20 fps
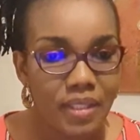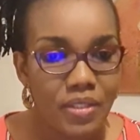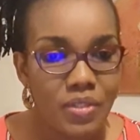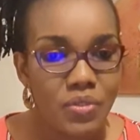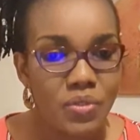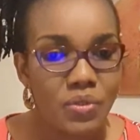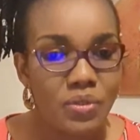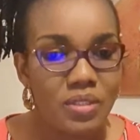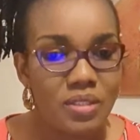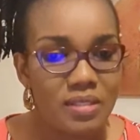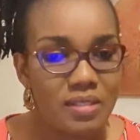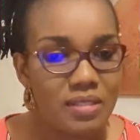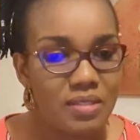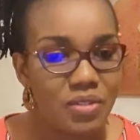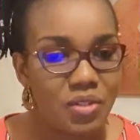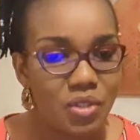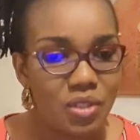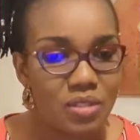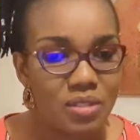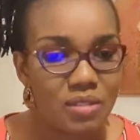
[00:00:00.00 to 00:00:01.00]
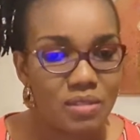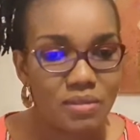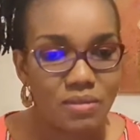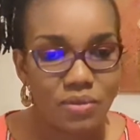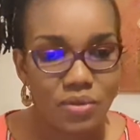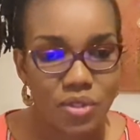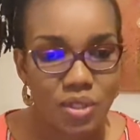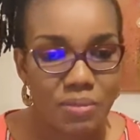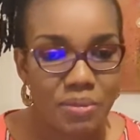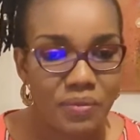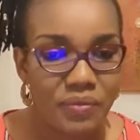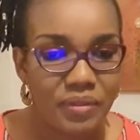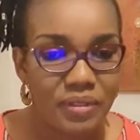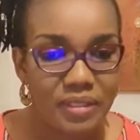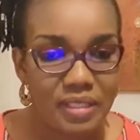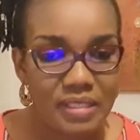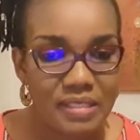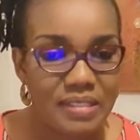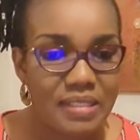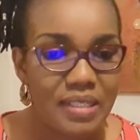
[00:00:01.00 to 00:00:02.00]
So this is just some of the
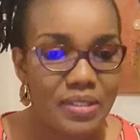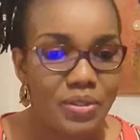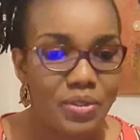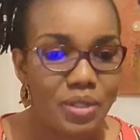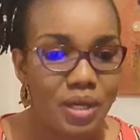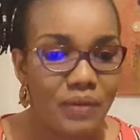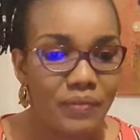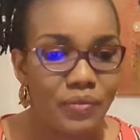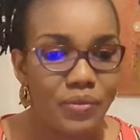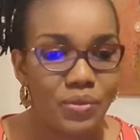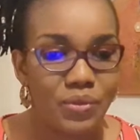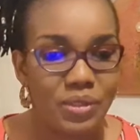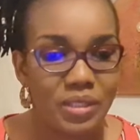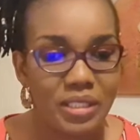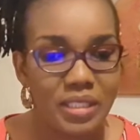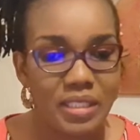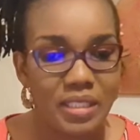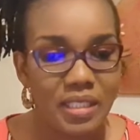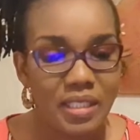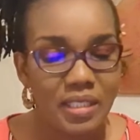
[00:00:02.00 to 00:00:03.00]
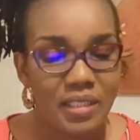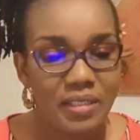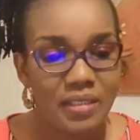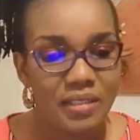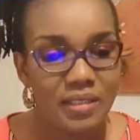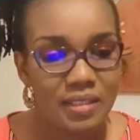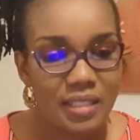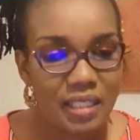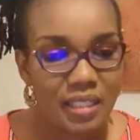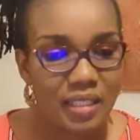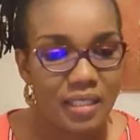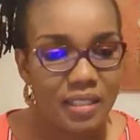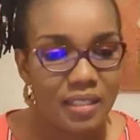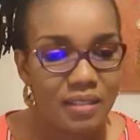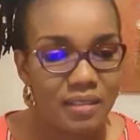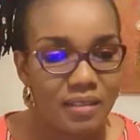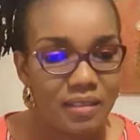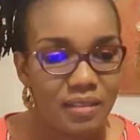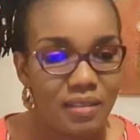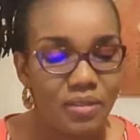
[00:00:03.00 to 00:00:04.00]
things that you have to really
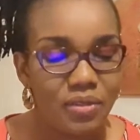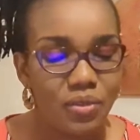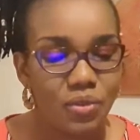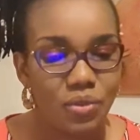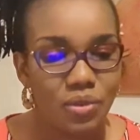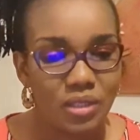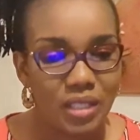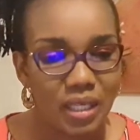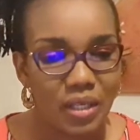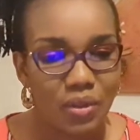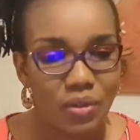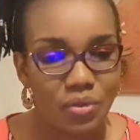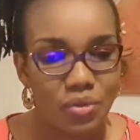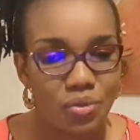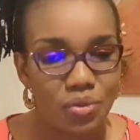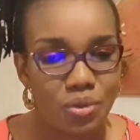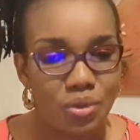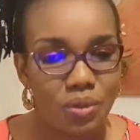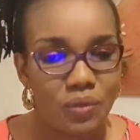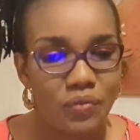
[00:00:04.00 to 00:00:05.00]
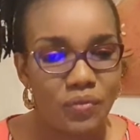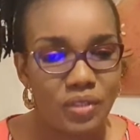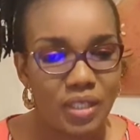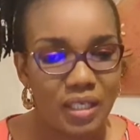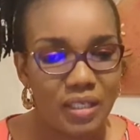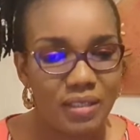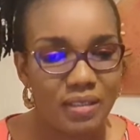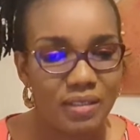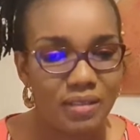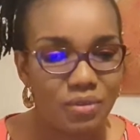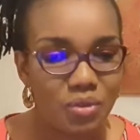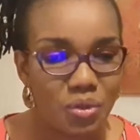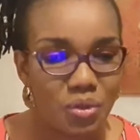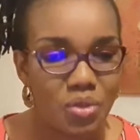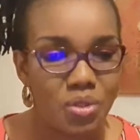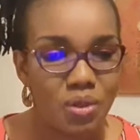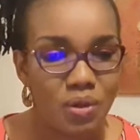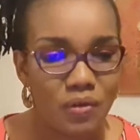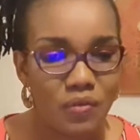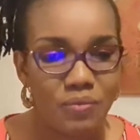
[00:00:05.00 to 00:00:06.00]
take control of, take
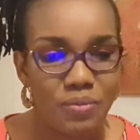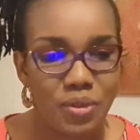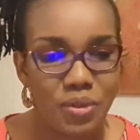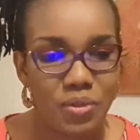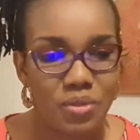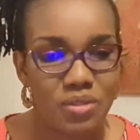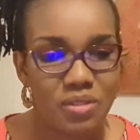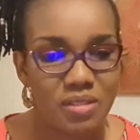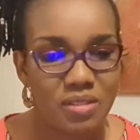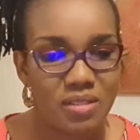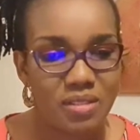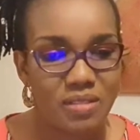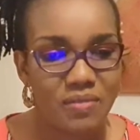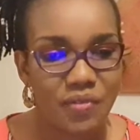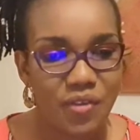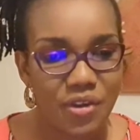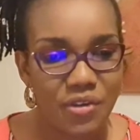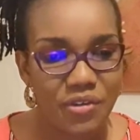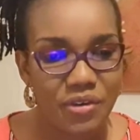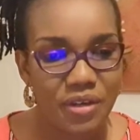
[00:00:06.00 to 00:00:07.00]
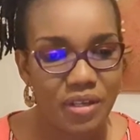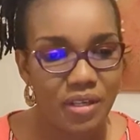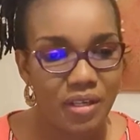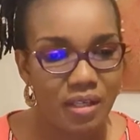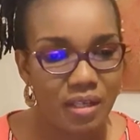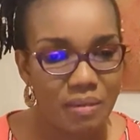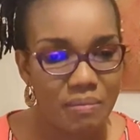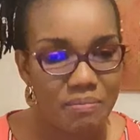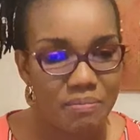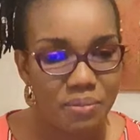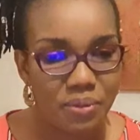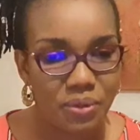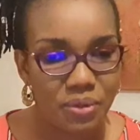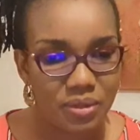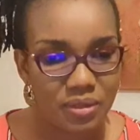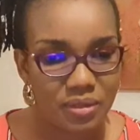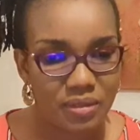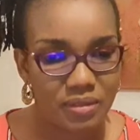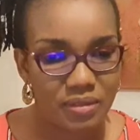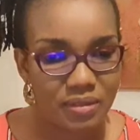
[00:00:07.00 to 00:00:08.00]
note of, because it is very
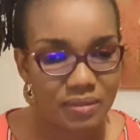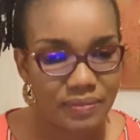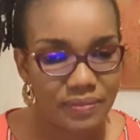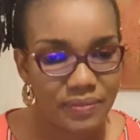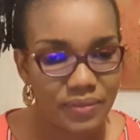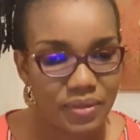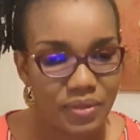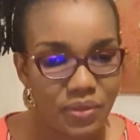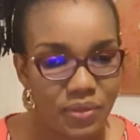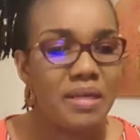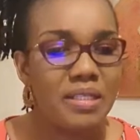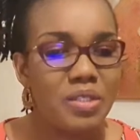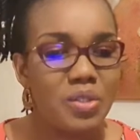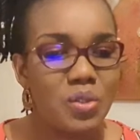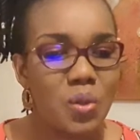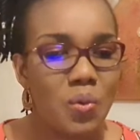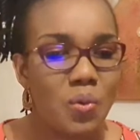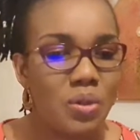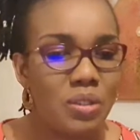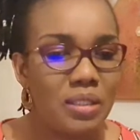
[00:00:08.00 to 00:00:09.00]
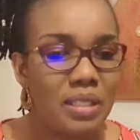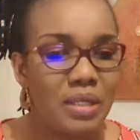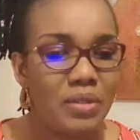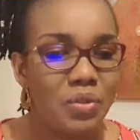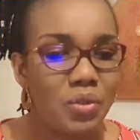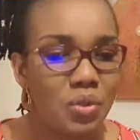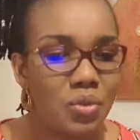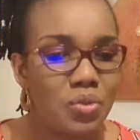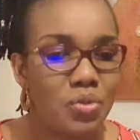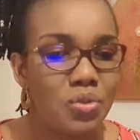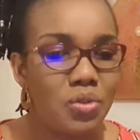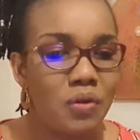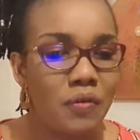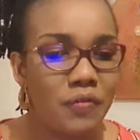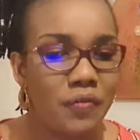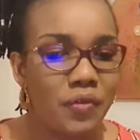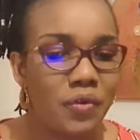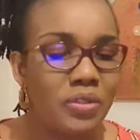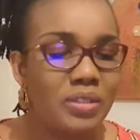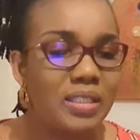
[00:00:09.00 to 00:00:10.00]
important. Okay? Someone that knows your
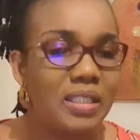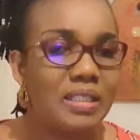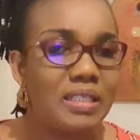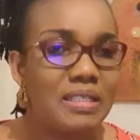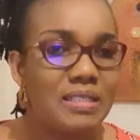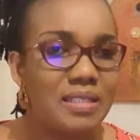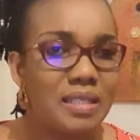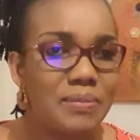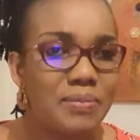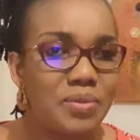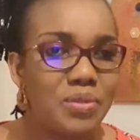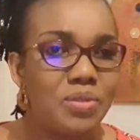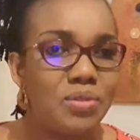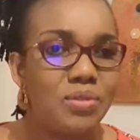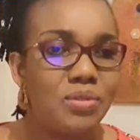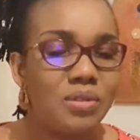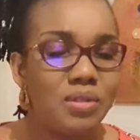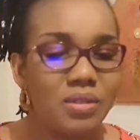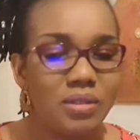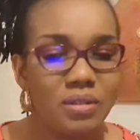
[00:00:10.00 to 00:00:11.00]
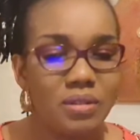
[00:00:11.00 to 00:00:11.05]
fault and accepts you.